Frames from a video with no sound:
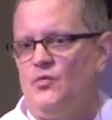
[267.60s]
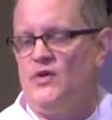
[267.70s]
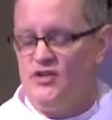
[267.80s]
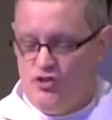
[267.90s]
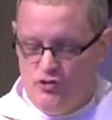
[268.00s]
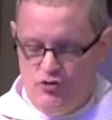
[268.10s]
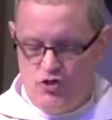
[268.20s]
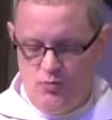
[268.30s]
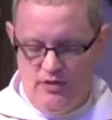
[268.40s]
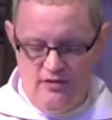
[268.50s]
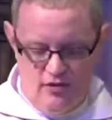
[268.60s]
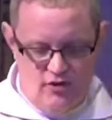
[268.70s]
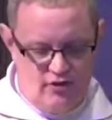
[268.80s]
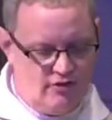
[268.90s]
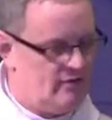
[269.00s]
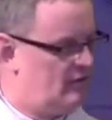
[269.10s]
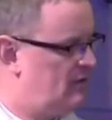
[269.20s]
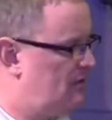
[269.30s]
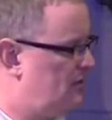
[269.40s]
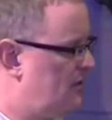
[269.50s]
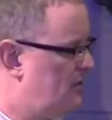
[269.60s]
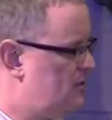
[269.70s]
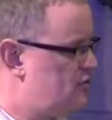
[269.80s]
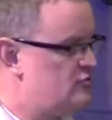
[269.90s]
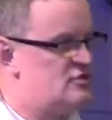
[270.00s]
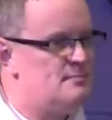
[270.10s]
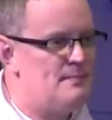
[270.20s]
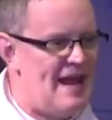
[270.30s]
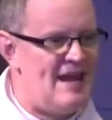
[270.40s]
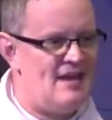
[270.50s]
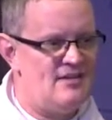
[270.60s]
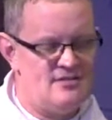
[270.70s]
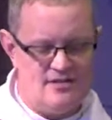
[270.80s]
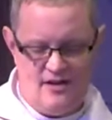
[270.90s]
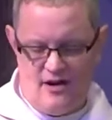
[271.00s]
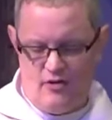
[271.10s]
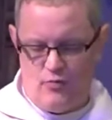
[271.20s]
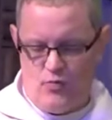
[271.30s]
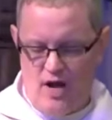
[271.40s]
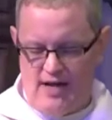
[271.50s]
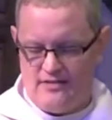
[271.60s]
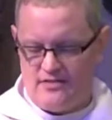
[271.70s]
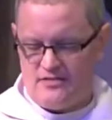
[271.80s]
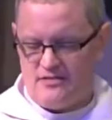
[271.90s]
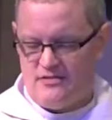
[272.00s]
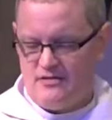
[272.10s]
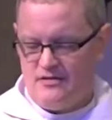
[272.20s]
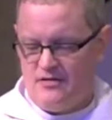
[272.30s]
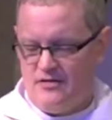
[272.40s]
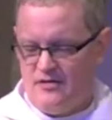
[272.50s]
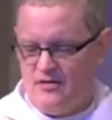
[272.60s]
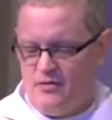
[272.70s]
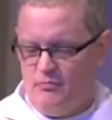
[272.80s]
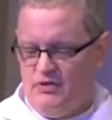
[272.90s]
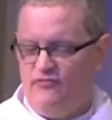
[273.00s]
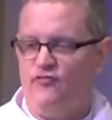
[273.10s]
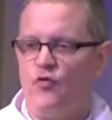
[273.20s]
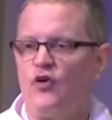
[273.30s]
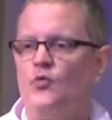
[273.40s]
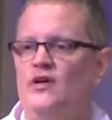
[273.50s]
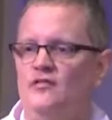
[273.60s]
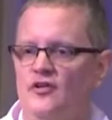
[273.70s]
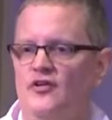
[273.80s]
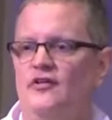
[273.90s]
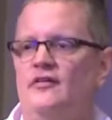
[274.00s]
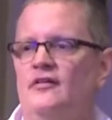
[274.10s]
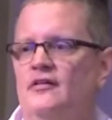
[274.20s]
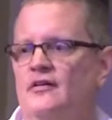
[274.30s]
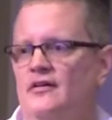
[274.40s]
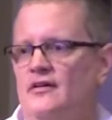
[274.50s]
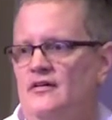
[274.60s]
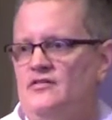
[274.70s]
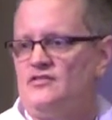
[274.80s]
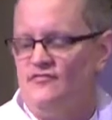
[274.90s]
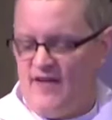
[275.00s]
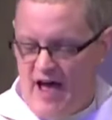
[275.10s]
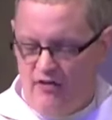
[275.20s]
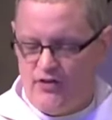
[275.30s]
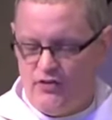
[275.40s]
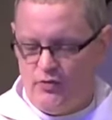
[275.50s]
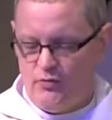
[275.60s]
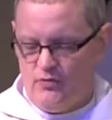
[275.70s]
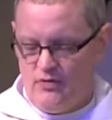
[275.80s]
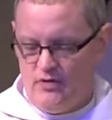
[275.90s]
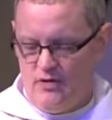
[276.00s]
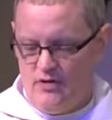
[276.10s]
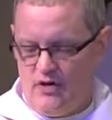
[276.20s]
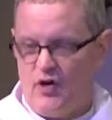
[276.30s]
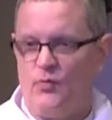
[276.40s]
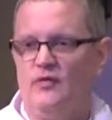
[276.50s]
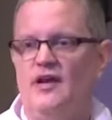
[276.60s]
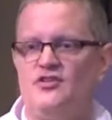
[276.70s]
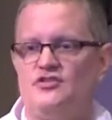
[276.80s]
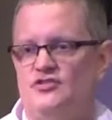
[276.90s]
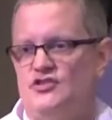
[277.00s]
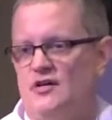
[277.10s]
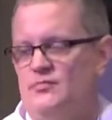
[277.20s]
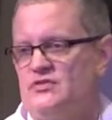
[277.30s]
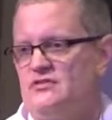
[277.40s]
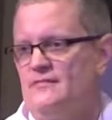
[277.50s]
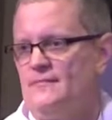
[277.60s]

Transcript: We usually learn to demand our rights before we learn to value our relationships.